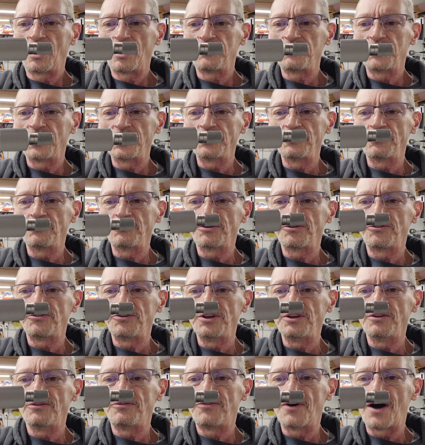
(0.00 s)
I think you can
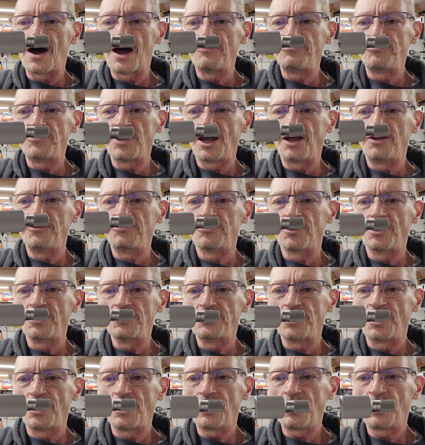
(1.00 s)
see the 5 tens
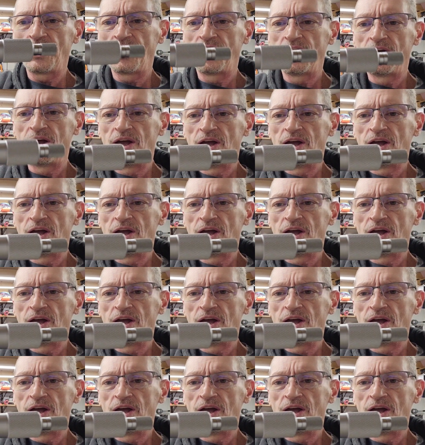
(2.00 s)
right there.